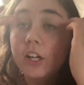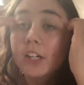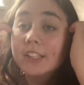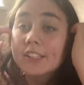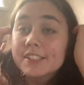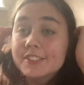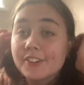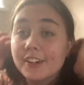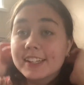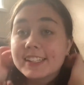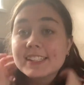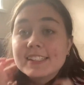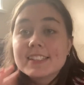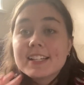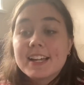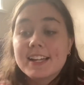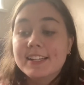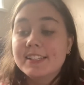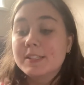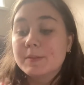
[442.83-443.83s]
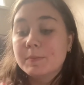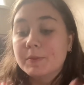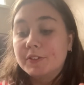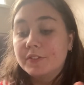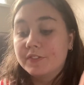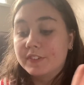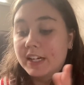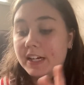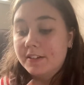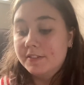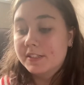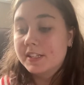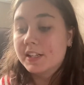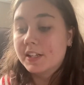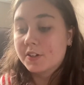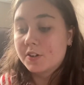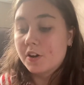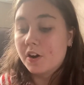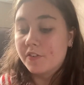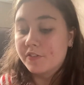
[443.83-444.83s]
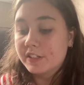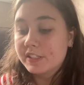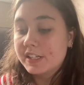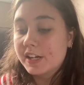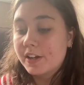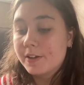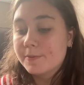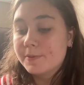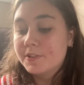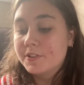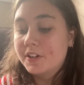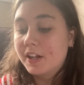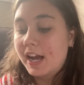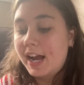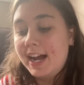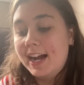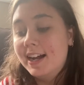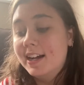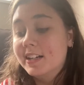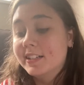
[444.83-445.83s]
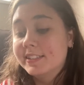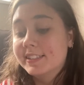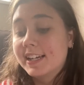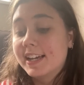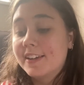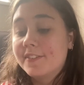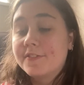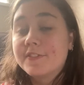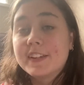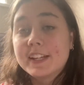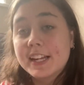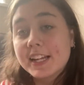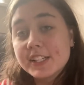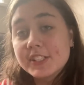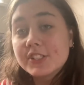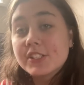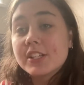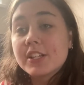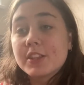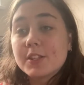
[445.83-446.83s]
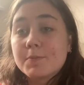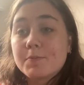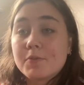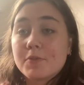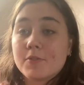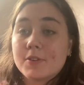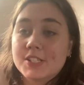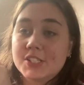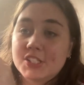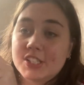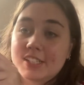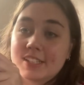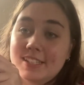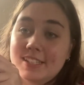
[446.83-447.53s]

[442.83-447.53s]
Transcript: So I decided to move down to the coffee table and I finished the project